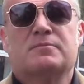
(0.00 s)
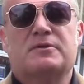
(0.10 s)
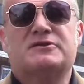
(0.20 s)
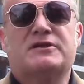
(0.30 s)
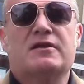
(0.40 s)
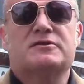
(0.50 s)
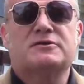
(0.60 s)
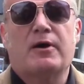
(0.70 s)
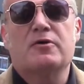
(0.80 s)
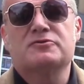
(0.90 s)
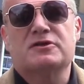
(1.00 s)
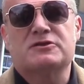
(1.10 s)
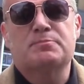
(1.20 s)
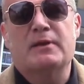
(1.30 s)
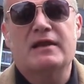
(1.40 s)
but still I suppose a
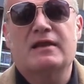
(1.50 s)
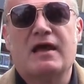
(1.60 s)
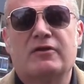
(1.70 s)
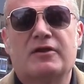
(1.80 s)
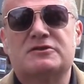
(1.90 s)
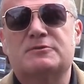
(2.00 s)
split level and